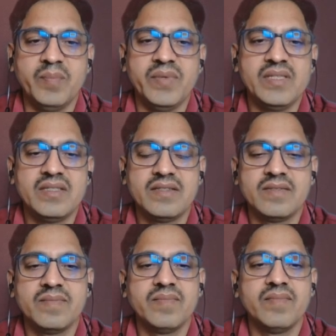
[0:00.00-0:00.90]
Sepals,
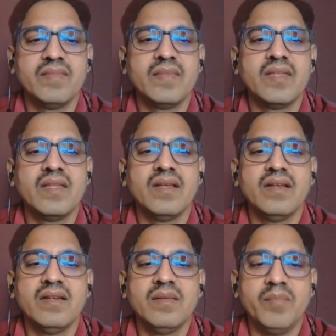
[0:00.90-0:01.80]

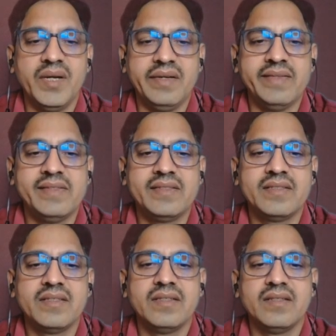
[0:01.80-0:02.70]
petals,
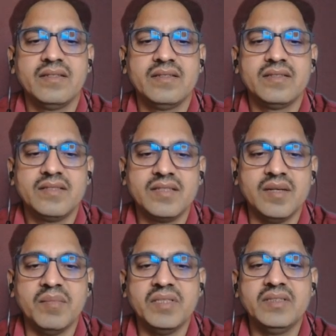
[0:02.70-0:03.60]

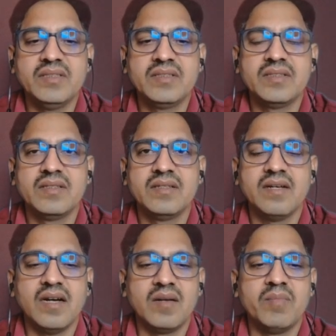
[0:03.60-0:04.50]
stamens,
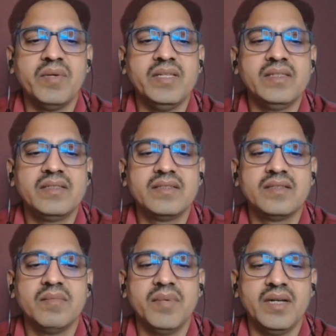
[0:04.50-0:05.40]
carpels,
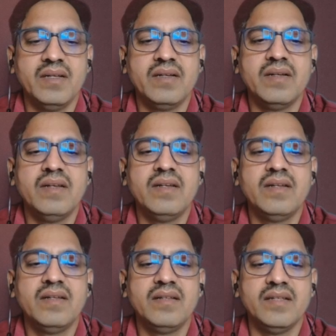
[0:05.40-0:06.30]
peduncle,
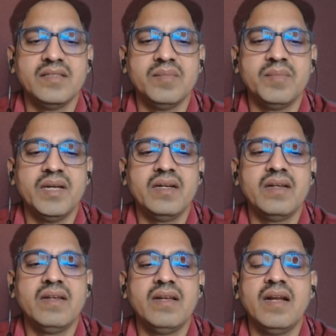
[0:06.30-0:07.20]

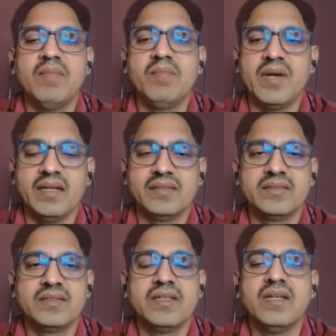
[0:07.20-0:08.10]
receptacle, and
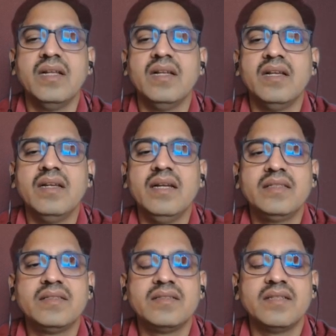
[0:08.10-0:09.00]
bracts.
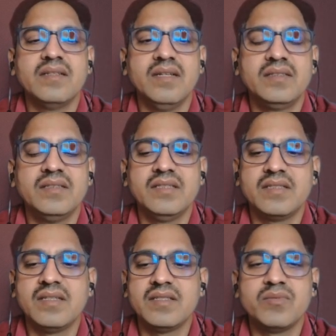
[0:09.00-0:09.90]
Let's let's
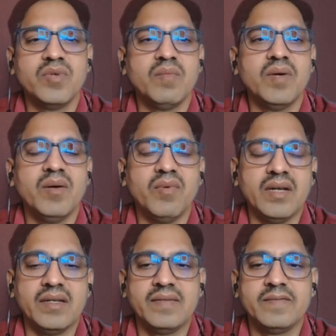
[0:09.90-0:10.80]
discuss one by
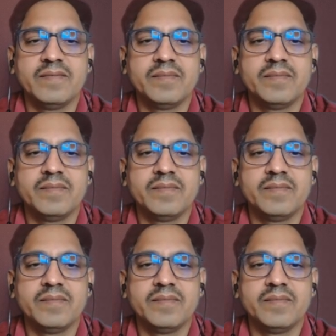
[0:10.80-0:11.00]
one.